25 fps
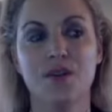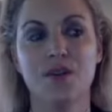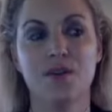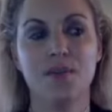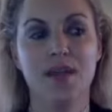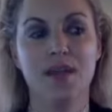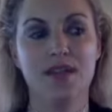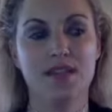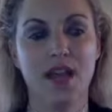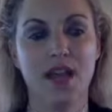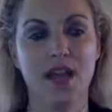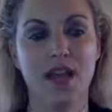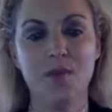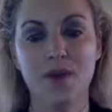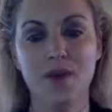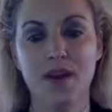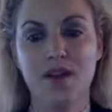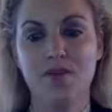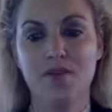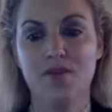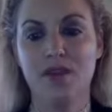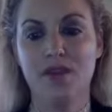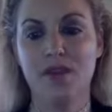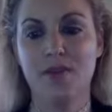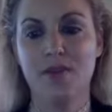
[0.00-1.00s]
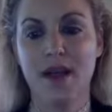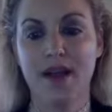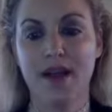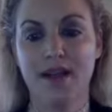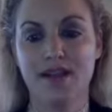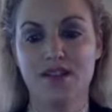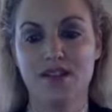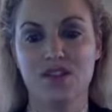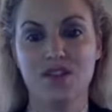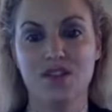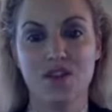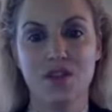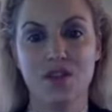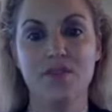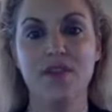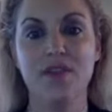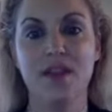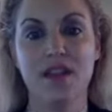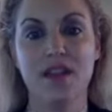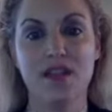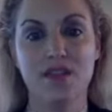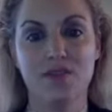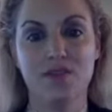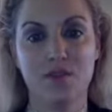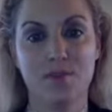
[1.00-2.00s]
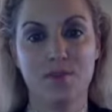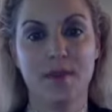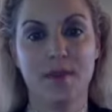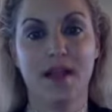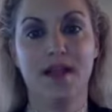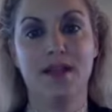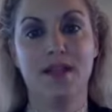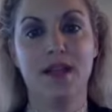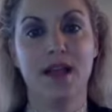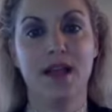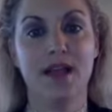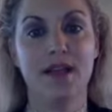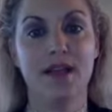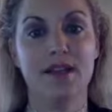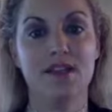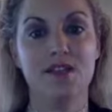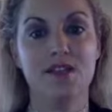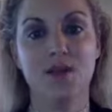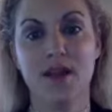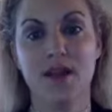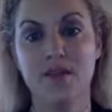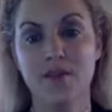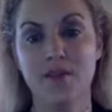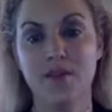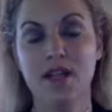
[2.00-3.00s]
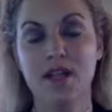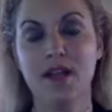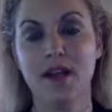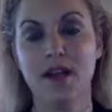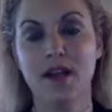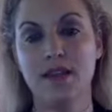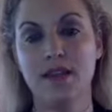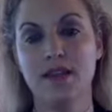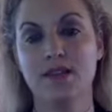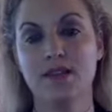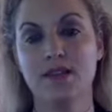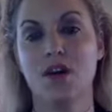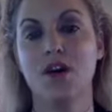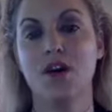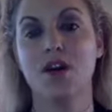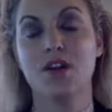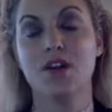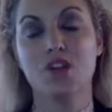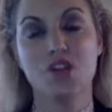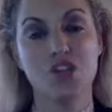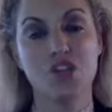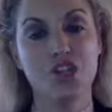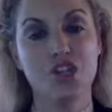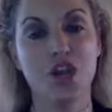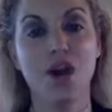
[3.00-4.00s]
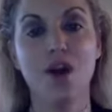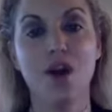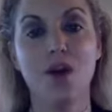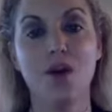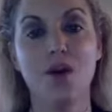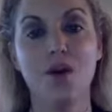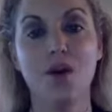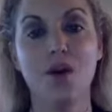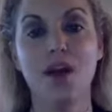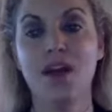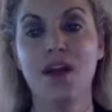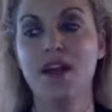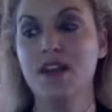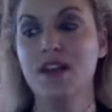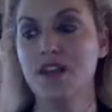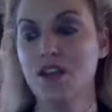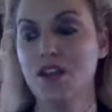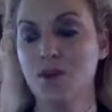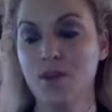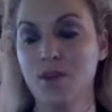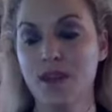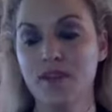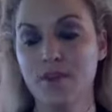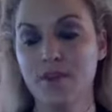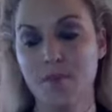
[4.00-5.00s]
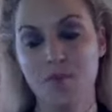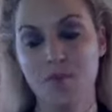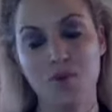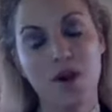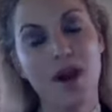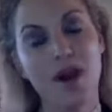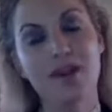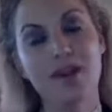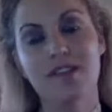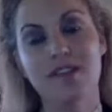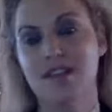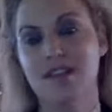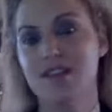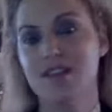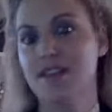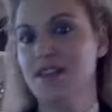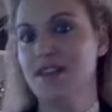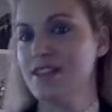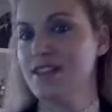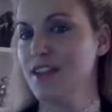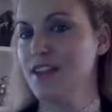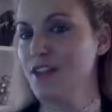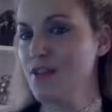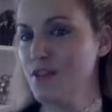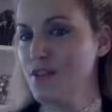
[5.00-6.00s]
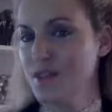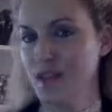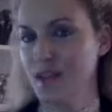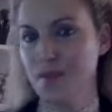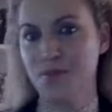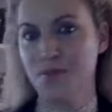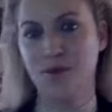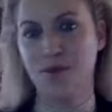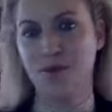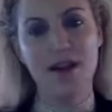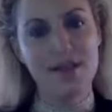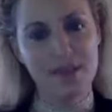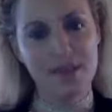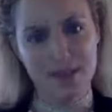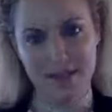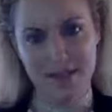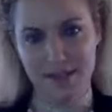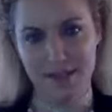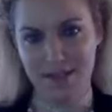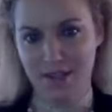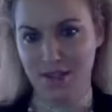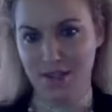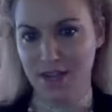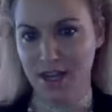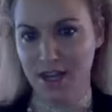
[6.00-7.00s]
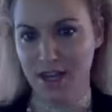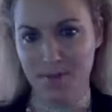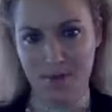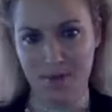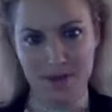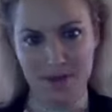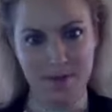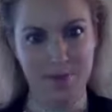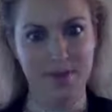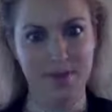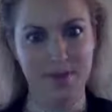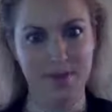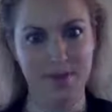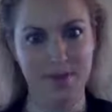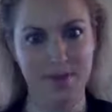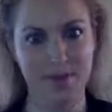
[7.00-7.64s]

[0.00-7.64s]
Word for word: because I wanted feedback, is surveys for my clients. So every client that's on our show, you know, we have a process. That's another thing. Processes you got to put in place,